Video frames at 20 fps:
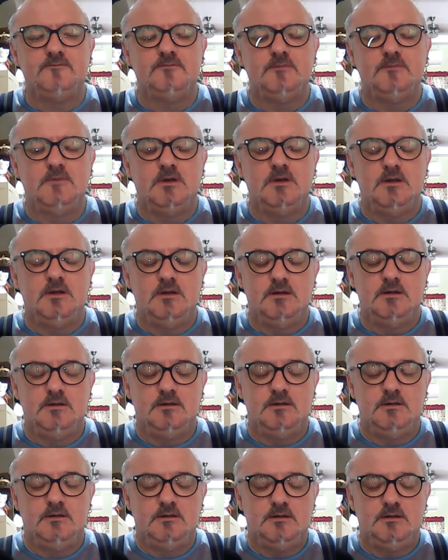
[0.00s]

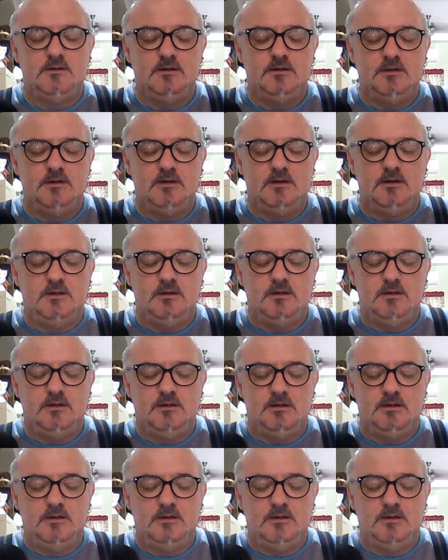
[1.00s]
No one is speaking in this clip.